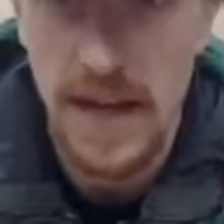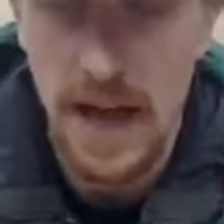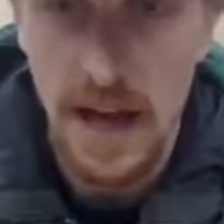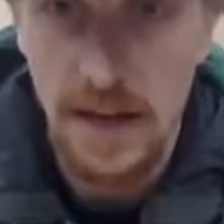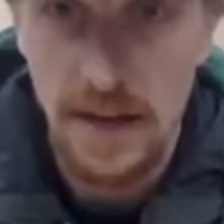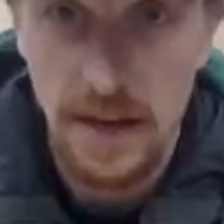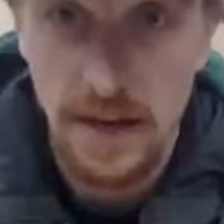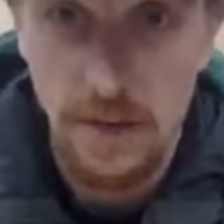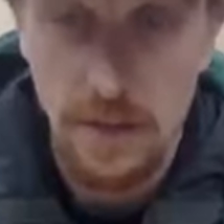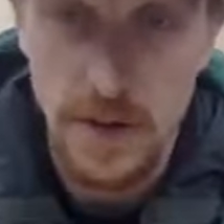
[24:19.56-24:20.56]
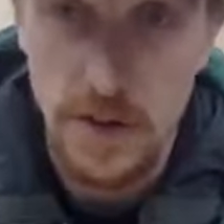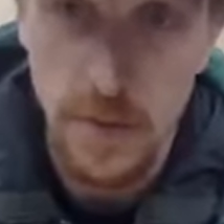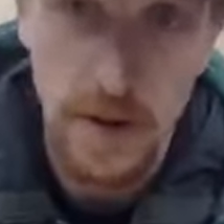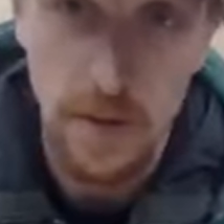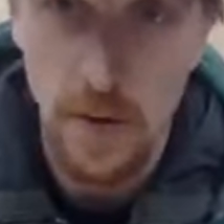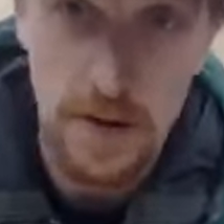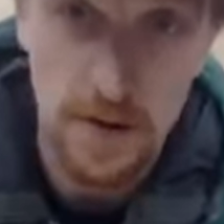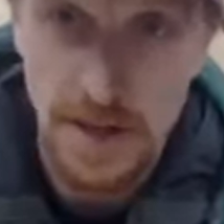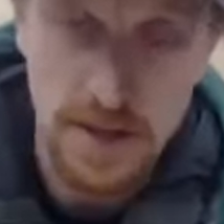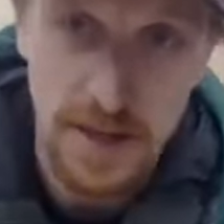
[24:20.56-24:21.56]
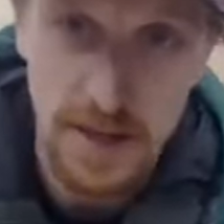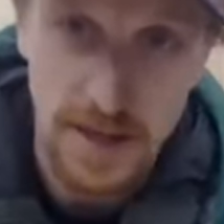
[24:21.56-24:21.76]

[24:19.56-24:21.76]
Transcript: kind where you spin it one direction and